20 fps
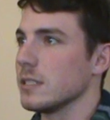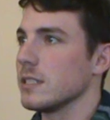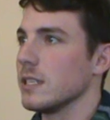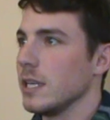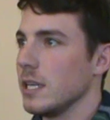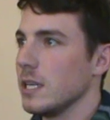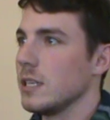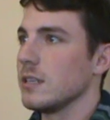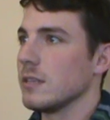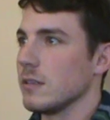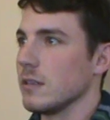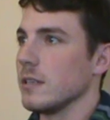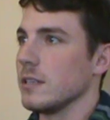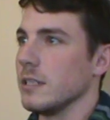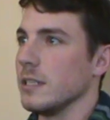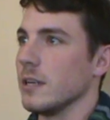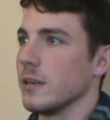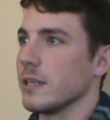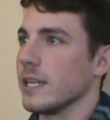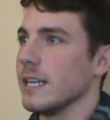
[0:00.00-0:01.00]
is okay.
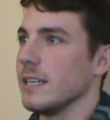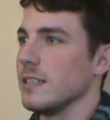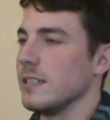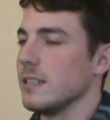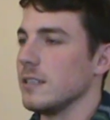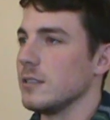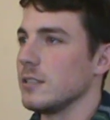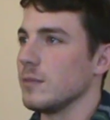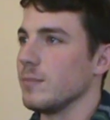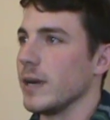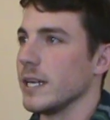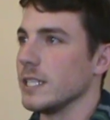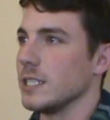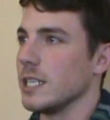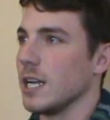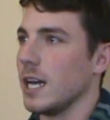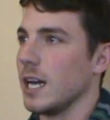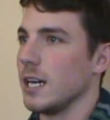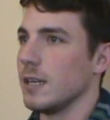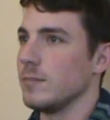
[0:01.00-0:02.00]
you know getting into my
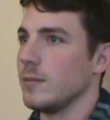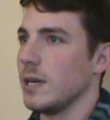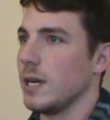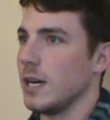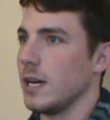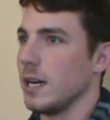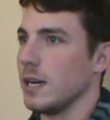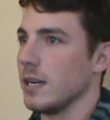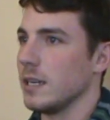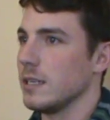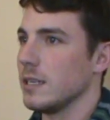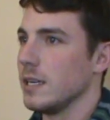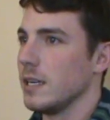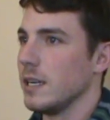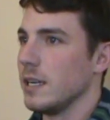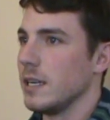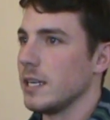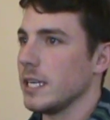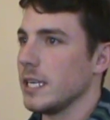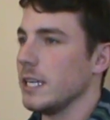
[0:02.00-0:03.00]
job. Uh,
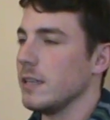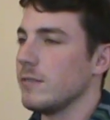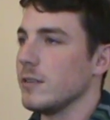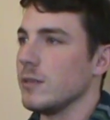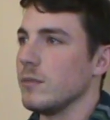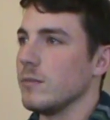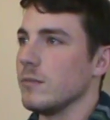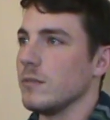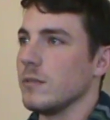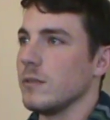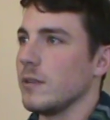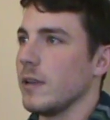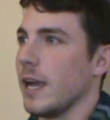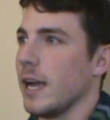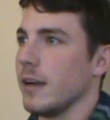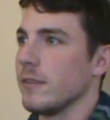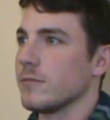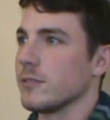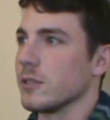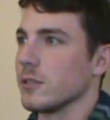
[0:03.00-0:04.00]
even
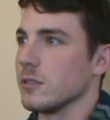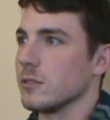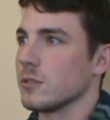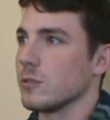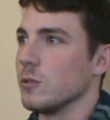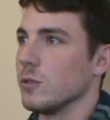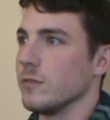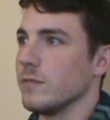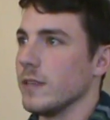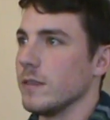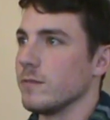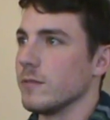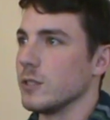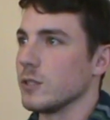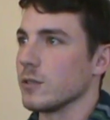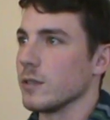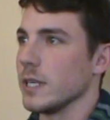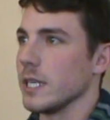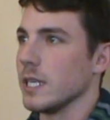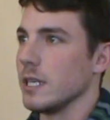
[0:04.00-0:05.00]
after the School of
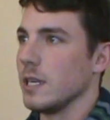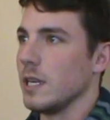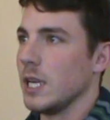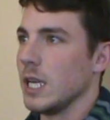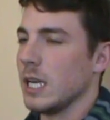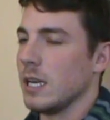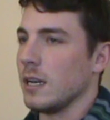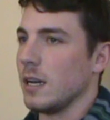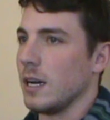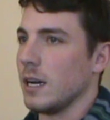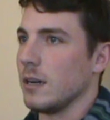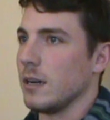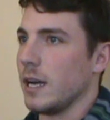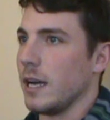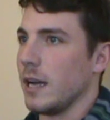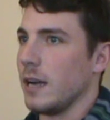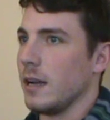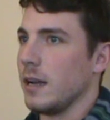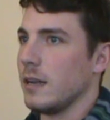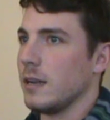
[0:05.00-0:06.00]
Infantry.
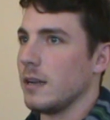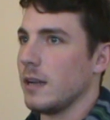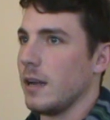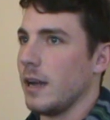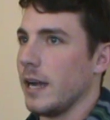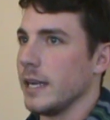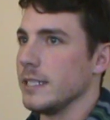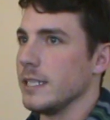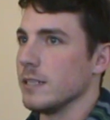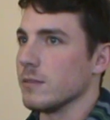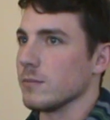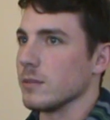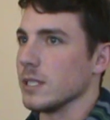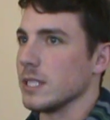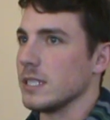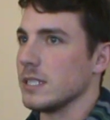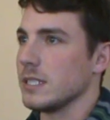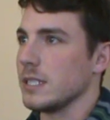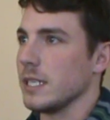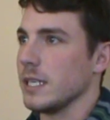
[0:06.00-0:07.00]
Uh, I didn't
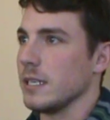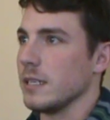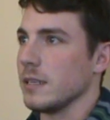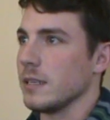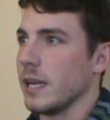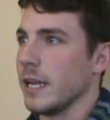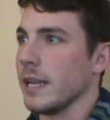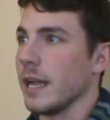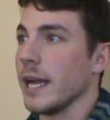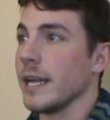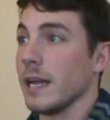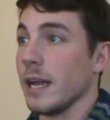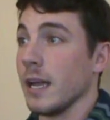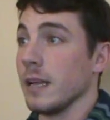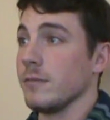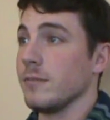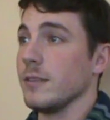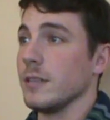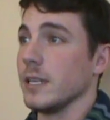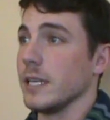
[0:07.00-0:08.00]
really see, and I,
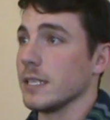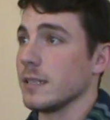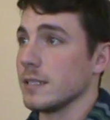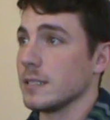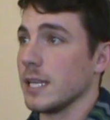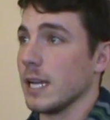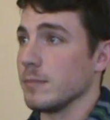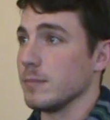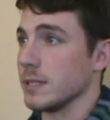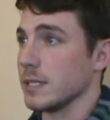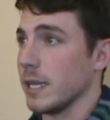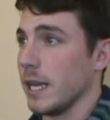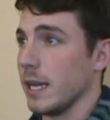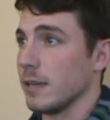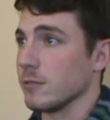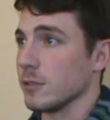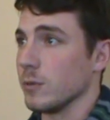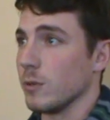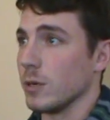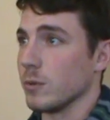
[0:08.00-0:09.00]
I feel like this happens to
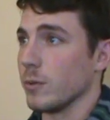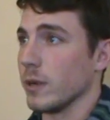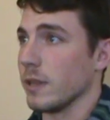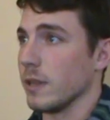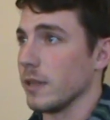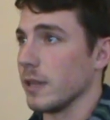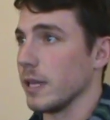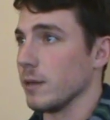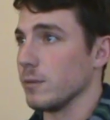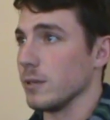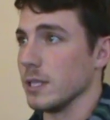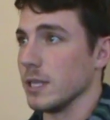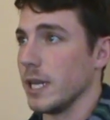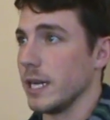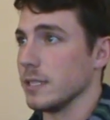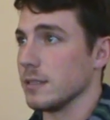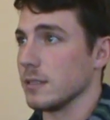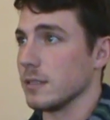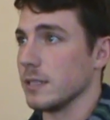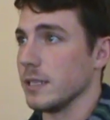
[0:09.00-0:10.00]
everyone, whether they
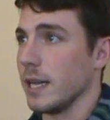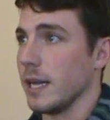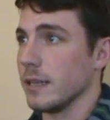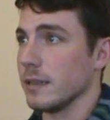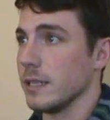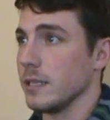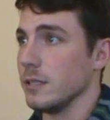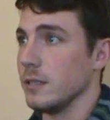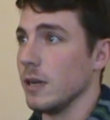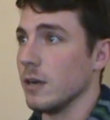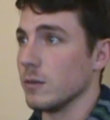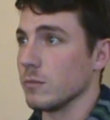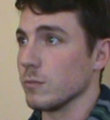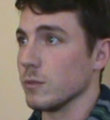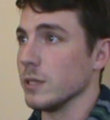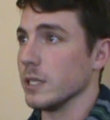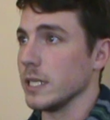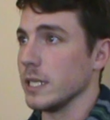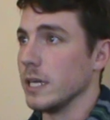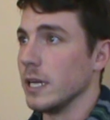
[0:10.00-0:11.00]
realize it or not, that you don't
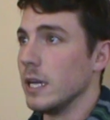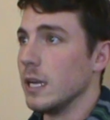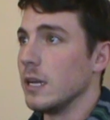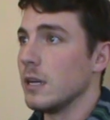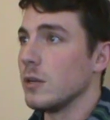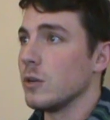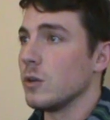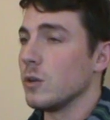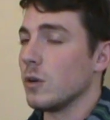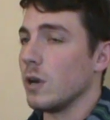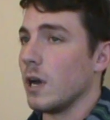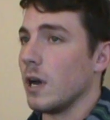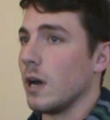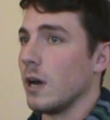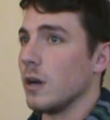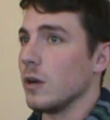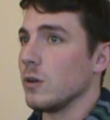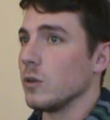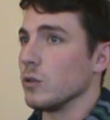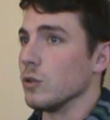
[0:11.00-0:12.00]
really
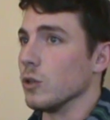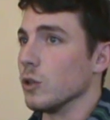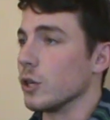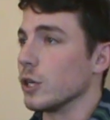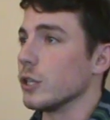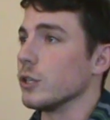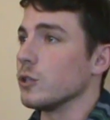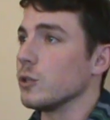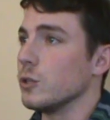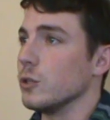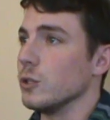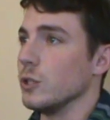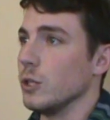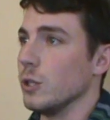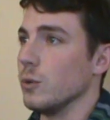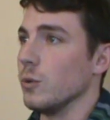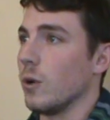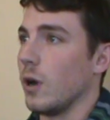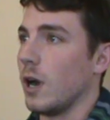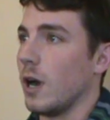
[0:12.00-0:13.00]
uh, learn who
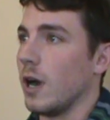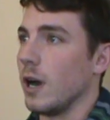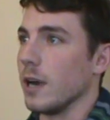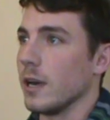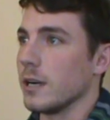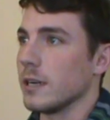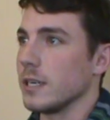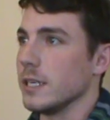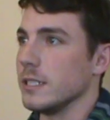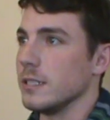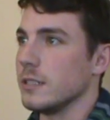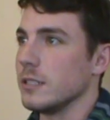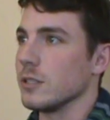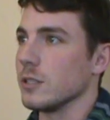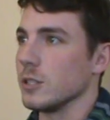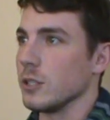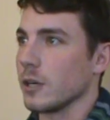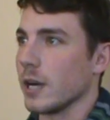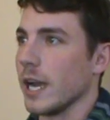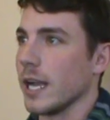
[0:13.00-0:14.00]
you are
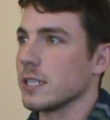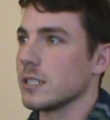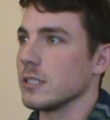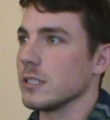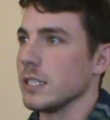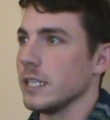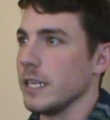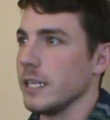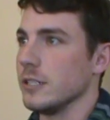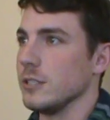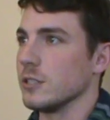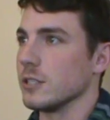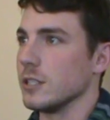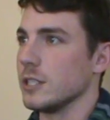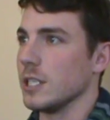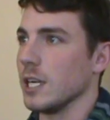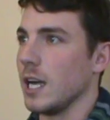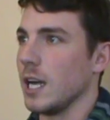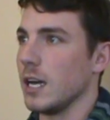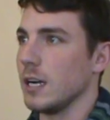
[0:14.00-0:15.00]
until you're actually in your
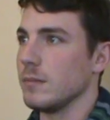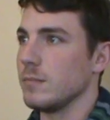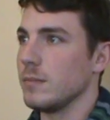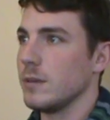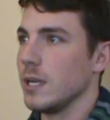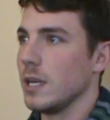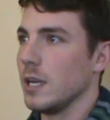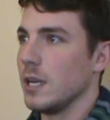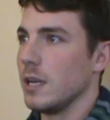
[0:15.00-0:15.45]
job.